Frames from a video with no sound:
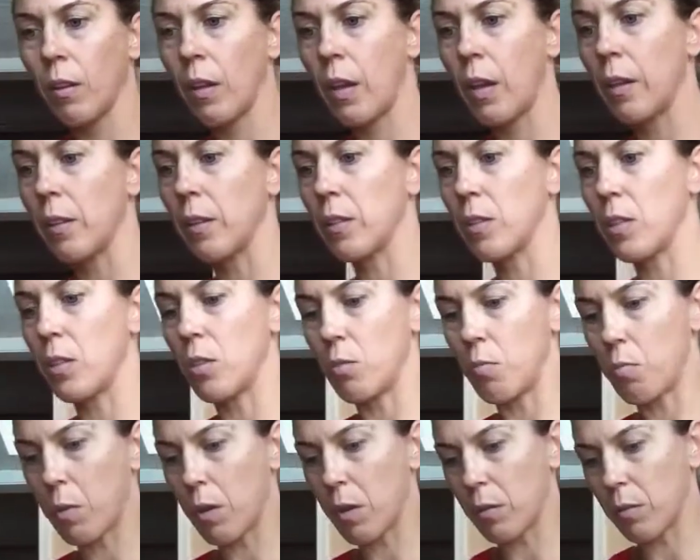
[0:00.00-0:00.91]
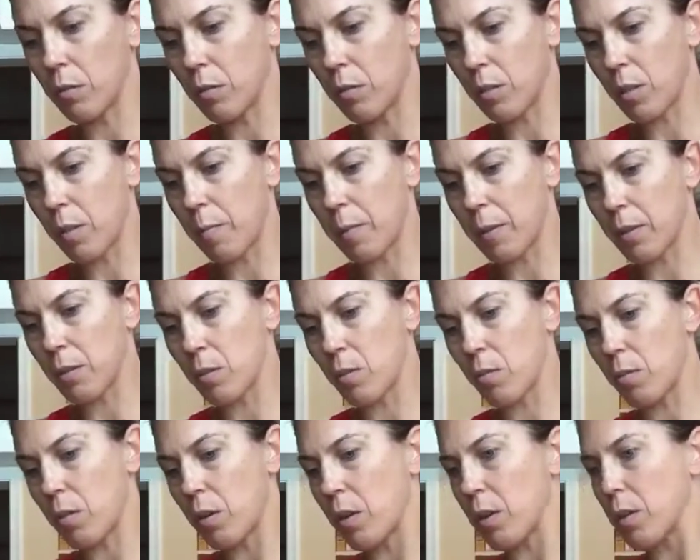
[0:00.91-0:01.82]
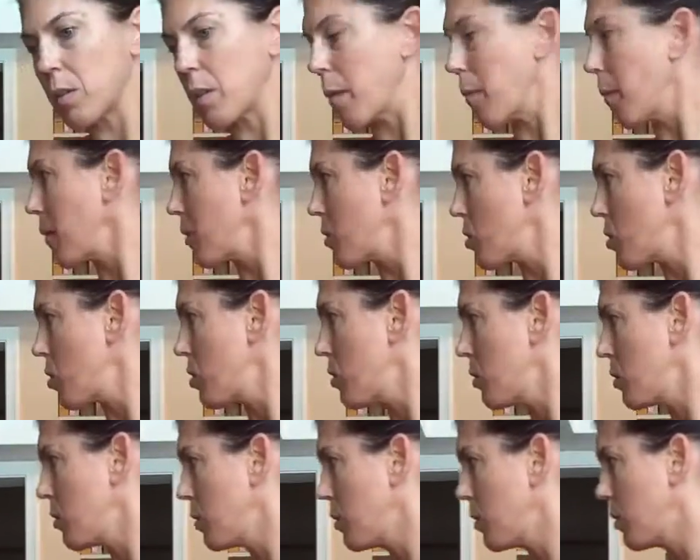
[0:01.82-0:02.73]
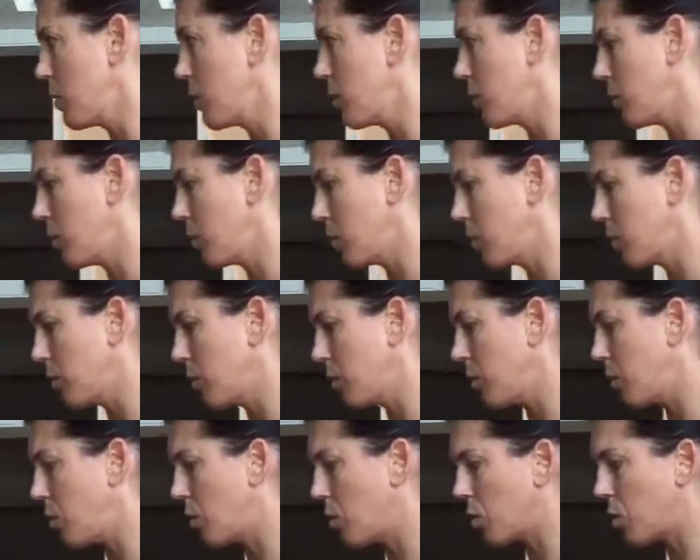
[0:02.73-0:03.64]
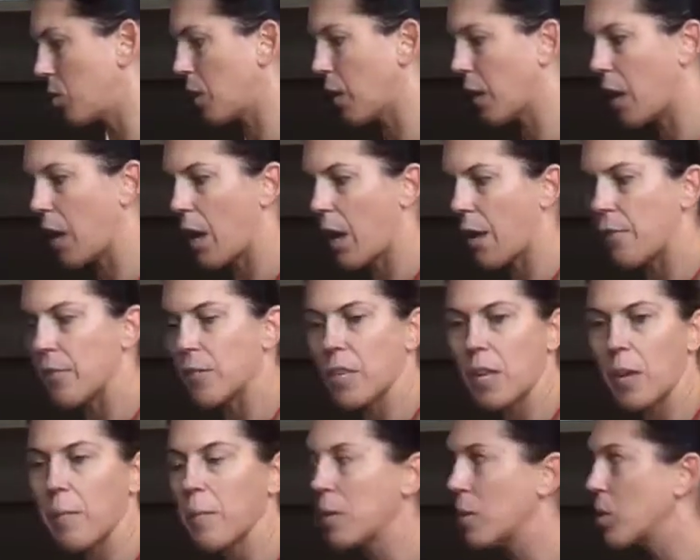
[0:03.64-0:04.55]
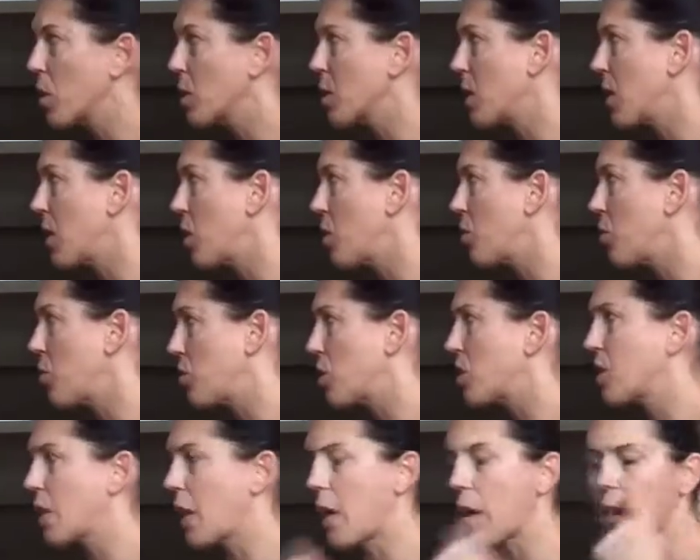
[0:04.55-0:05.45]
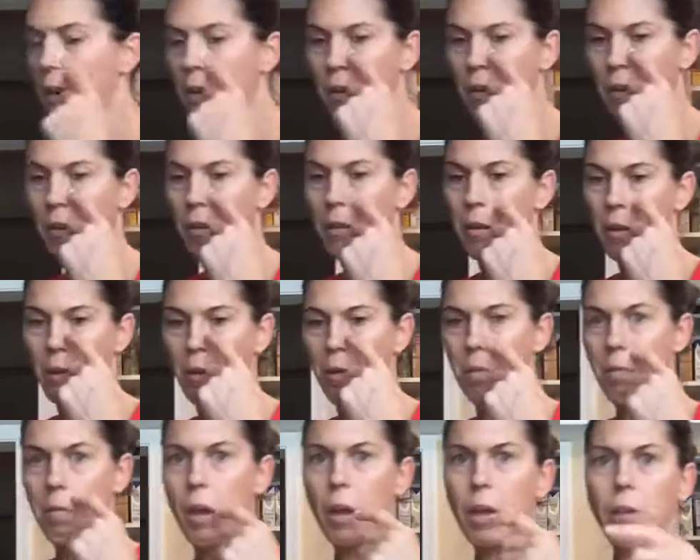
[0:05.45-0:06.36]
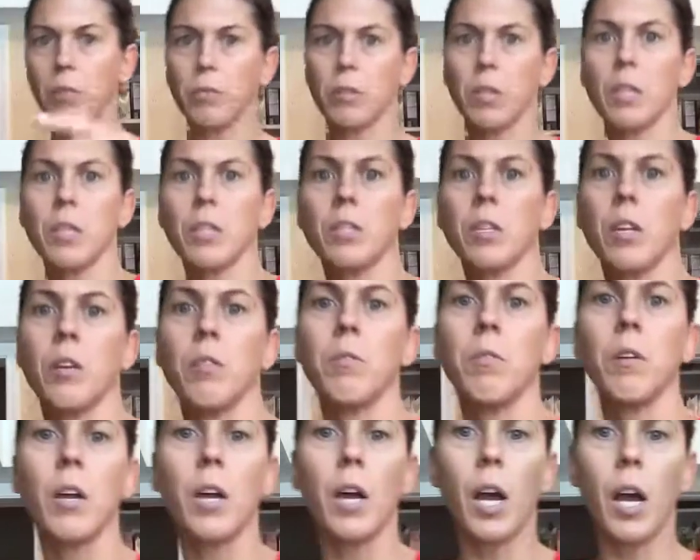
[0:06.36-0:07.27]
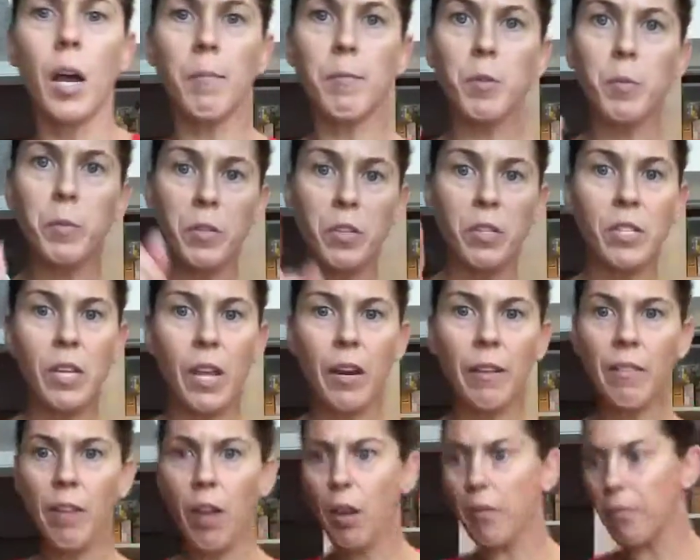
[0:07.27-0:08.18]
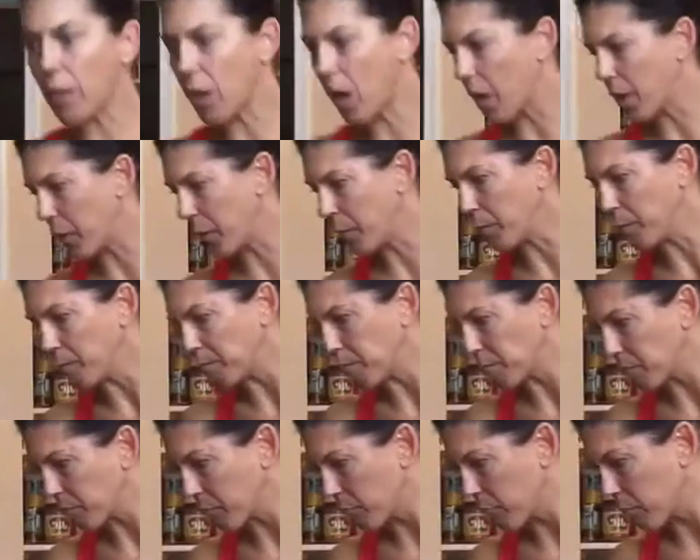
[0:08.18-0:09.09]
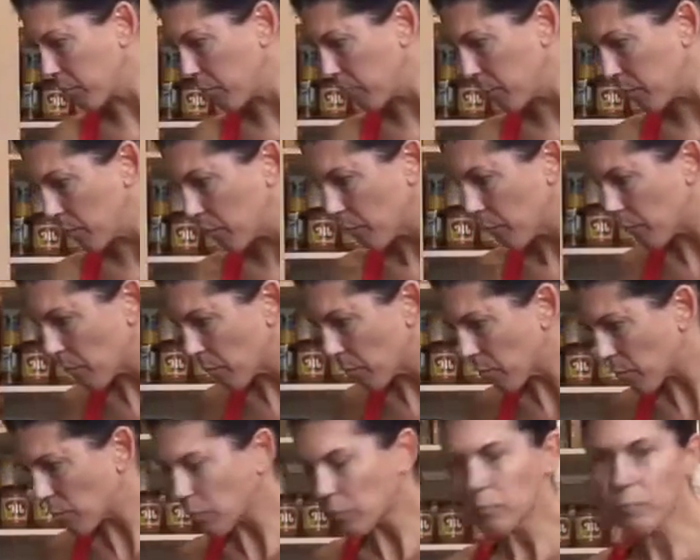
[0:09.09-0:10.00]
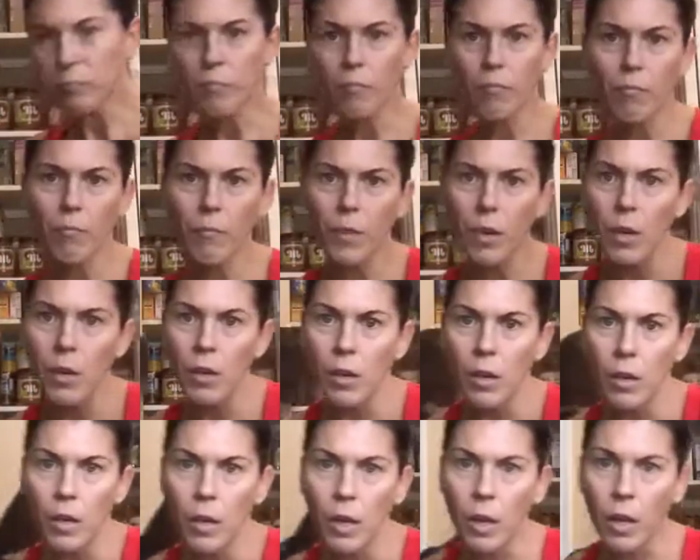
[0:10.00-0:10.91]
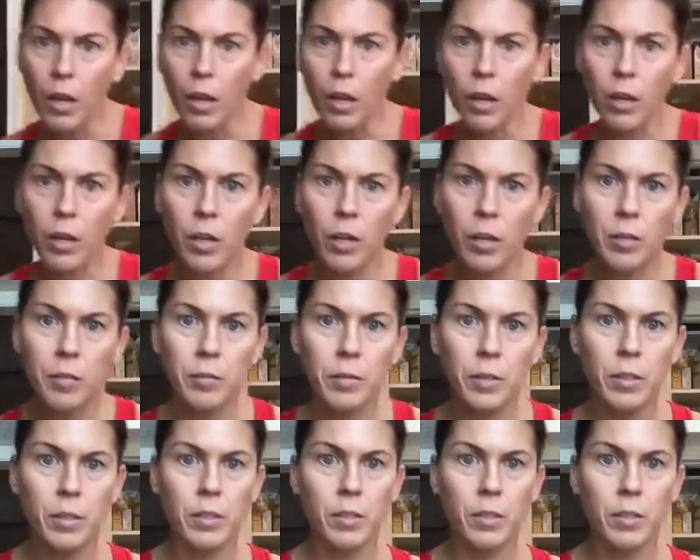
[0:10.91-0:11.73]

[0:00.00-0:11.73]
Kayla, did you want some of this tuna on a sandwich? Sure. Would you like a half sandwich? Because I know you just ate. I don't think so. Um, so we're just getting the avocado. Do you need to cut it? Um,